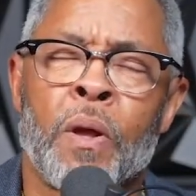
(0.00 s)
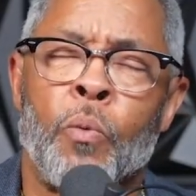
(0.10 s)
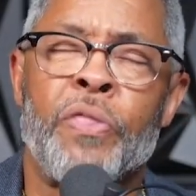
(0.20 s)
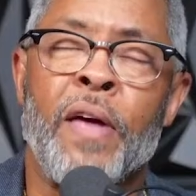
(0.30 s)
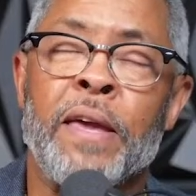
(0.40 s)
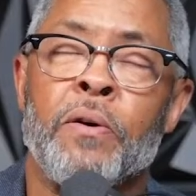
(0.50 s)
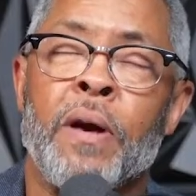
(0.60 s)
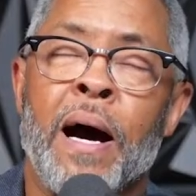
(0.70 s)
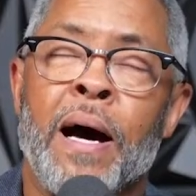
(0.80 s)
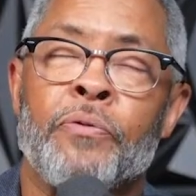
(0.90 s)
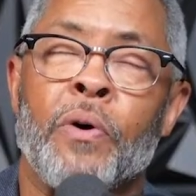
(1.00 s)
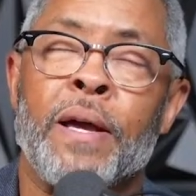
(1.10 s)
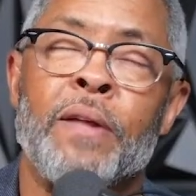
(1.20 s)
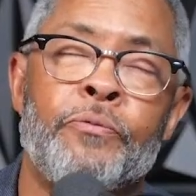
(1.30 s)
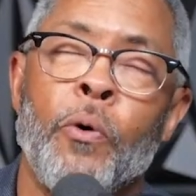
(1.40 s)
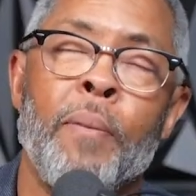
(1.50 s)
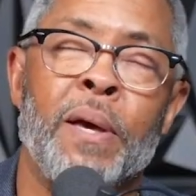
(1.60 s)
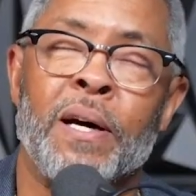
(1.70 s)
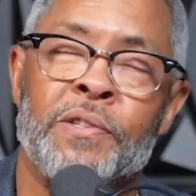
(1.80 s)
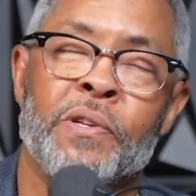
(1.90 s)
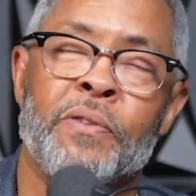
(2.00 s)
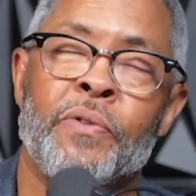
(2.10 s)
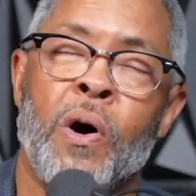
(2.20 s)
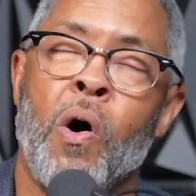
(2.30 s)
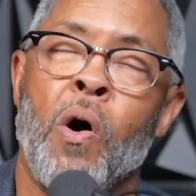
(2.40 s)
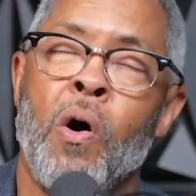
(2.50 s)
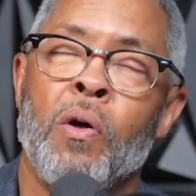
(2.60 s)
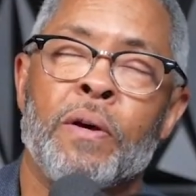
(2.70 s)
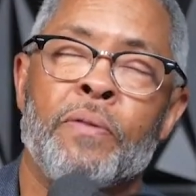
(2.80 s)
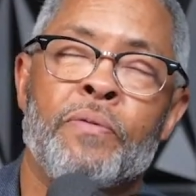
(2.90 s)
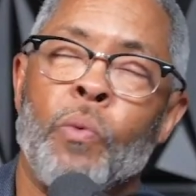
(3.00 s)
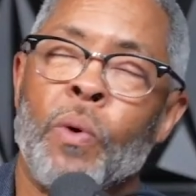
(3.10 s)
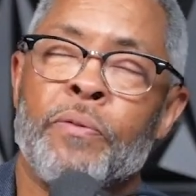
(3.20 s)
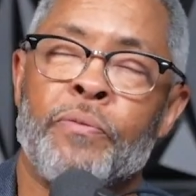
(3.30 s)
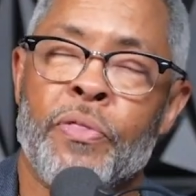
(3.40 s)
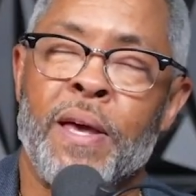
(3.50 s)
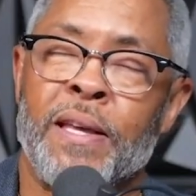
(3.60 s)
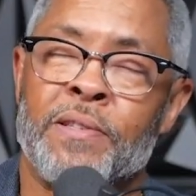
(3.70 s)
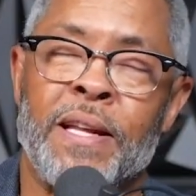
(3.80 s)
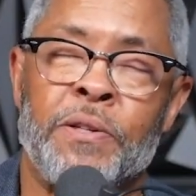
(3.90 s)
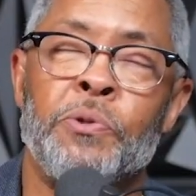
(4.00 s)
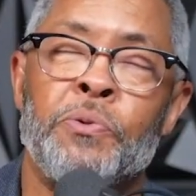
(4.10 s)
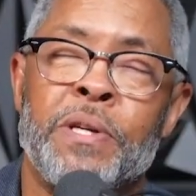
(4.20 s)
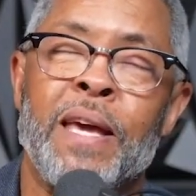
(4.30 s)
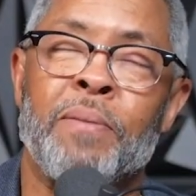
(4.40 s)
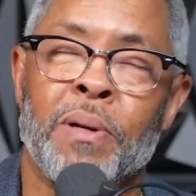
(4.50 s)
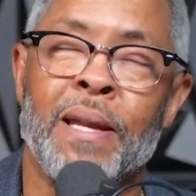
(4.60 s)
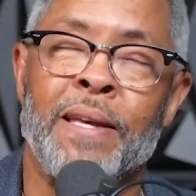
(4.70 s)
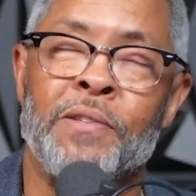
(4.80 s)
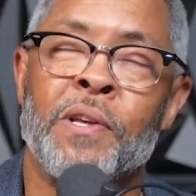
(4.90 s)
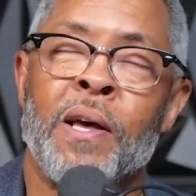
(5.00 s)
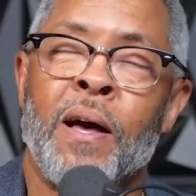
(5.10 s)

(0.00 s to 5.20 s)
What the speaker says: We thank you, God, for informing us of all of the wonderful things that do take place